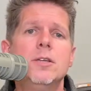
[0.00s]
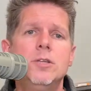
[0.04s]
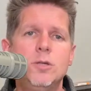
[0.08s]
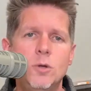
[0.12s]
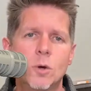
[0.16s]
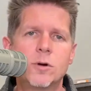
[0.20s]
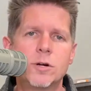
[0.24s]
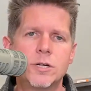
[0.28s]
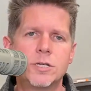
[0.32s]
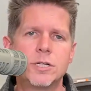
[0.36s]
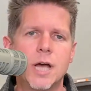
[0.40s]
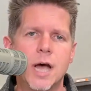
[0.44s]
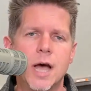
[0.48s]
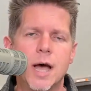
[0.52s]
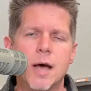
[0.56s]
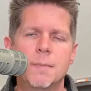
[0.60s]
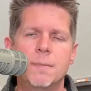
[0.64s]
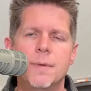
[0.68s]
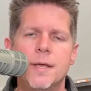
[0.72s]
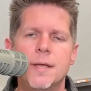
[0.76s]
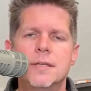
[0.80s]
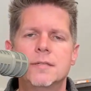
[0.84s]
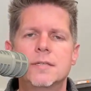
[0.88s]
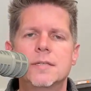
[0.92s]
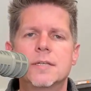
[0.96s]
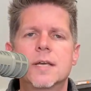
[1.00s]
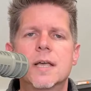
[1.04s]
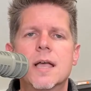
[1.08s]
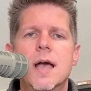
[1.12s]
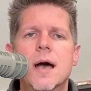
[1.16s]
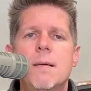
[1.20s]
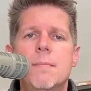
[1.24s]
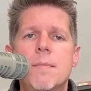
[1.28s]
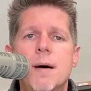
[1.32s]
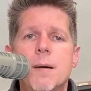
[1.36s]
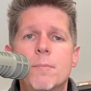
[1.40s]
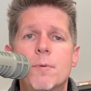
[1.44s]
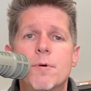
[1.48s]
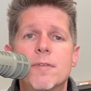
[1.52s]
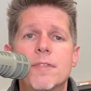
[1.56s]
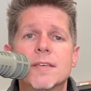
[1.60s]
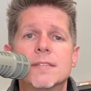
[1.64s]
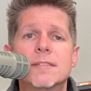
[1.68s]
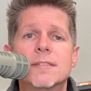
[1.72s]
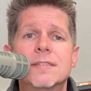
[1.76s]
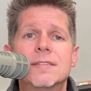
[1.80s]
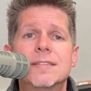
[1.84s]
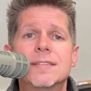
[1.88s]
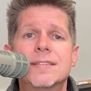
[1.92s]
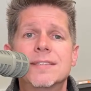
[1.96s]
Your job is to come up with a
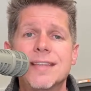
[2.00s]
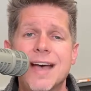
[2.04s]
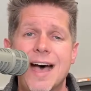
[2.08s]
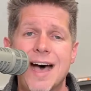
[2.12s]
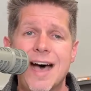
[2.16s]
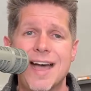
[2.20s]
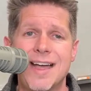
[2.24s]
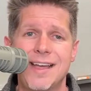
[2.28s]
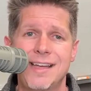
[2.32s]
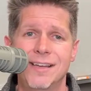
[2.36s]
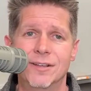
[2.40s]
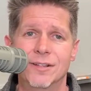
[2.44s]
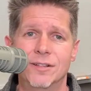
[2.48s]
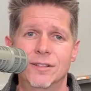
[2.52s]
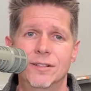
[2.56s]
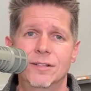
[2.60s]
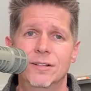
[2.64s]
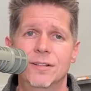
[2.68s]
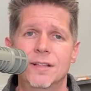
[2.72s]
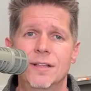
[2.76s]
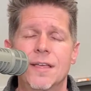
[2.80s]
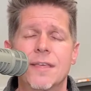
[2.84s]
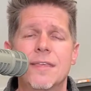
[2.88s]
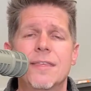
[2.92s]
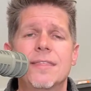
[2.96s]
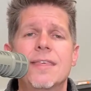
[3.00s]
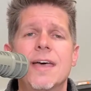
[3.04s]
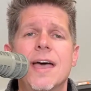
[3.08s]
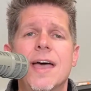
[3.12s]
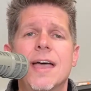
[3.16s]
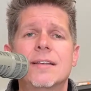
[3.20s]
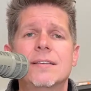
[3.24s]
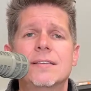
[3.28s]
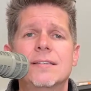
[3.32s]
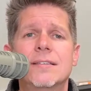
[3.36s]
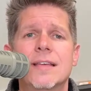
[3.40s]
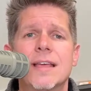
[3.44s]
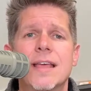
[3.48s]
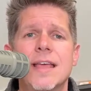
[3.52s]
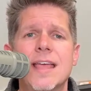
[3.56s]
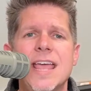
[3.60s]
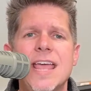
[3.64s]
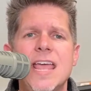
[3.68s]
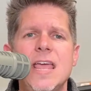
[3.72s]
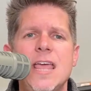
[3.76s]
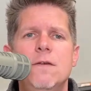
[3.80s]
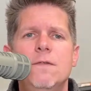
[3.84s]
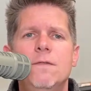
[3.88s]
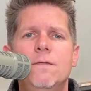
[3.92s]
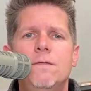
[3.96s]
style that
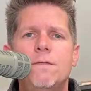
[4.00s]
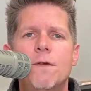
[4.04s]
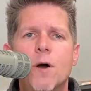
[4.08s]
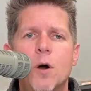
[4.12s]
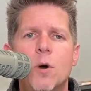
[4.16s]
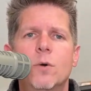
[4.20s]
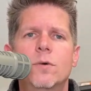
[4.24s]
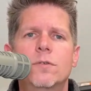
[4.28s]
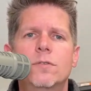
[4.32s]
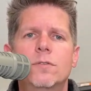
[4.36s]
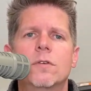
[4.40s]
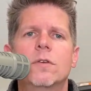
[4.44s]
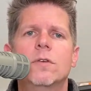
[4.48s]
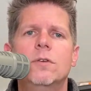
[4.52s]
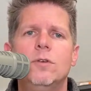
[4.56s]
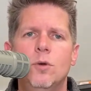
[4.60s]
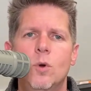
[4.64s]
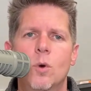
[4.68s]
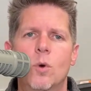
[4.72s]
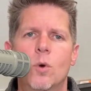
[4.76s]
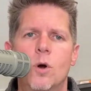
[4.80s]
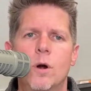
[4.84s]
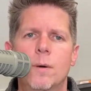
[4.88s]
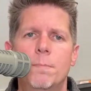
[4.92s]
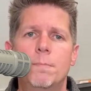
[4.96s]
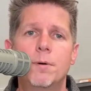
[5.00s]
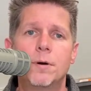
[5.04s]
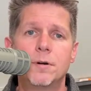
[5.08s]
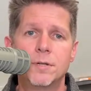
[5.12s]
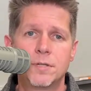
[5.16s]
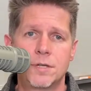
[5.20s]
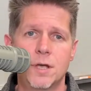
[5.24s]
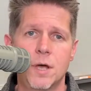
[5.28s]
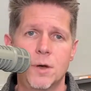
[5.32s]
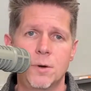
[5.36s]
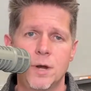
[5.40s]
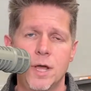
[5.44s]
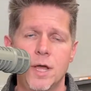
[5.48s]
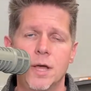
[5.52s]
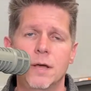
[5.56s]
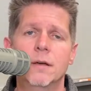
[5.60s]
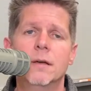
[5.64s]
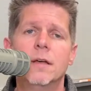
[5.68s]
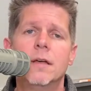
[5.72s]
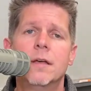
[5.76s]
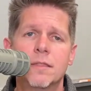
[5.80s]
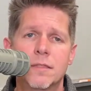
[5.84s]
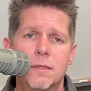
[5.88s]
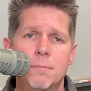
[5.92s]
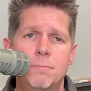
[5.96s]
evokes your persona,
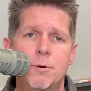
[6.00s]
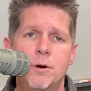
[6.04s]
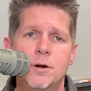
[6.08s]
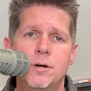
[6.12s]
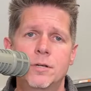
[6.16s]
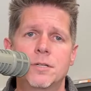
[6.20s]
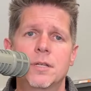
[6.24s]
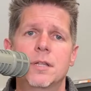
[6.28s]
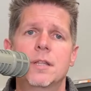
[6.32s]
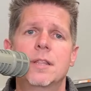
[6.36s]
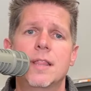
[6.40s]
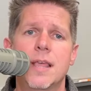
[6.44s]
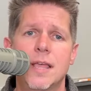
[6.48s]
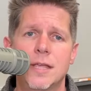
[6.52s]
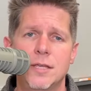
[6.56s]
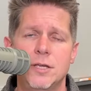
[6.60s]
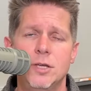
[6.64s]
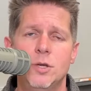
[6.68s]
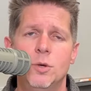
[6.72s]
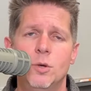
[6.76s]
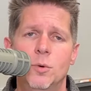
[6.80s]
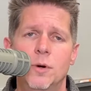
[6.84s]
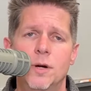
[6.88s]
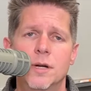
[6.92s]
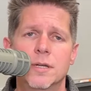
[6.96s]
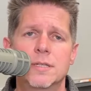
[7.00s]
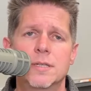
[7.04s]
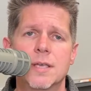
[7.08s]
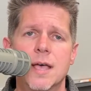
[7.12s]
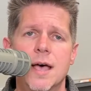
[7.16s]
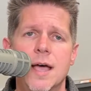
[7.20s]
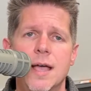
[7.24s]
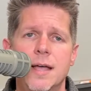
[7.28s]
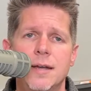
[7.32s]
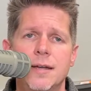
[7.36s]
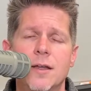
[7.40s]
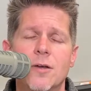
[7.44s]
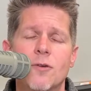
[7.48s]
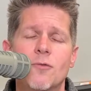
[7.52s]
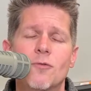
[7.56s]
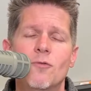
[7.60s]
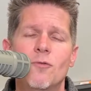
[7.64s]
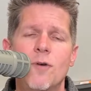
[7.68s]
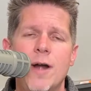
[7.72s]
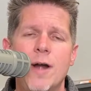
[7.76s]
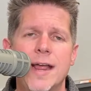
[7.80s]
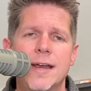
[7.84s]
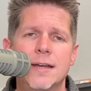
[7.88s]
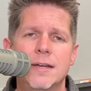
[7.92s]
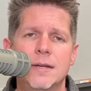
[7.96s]
the person that you were assigned
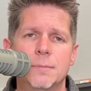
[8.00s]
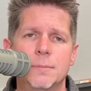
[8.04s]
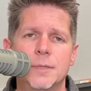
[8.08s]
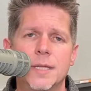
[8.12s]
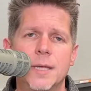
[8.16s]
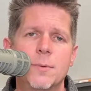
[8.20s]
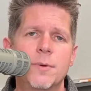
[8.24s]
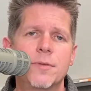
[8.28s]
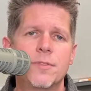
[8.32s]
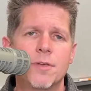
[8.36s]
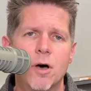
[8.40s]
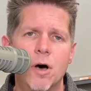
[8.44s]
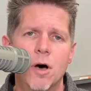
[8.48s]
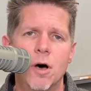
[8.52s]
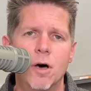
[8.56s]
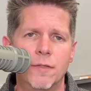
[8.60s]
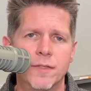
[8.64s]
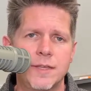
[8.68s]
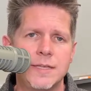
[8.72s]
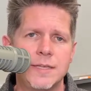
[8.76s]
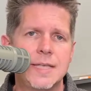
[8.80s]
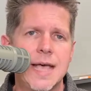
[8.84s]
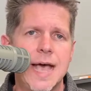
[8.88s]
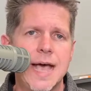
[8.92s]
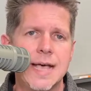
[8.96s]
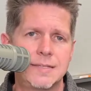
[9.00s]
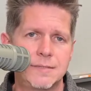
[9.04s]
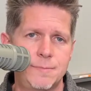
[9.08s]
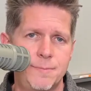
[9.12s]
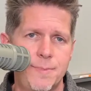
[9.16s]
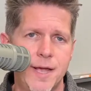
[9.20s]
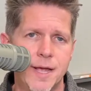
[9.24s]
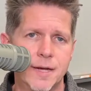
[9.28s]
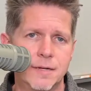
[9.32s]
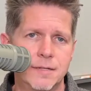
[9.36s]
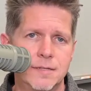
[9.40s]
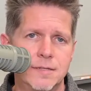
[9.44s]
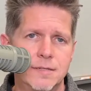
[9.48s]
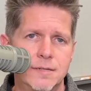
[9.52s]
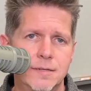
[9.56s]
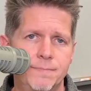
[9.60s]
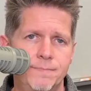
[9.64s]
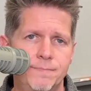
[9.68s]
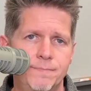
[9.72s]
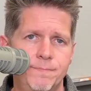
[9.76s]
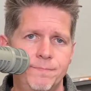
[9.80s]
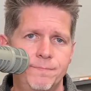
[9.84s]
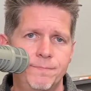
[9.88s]
randomly with all these aspects.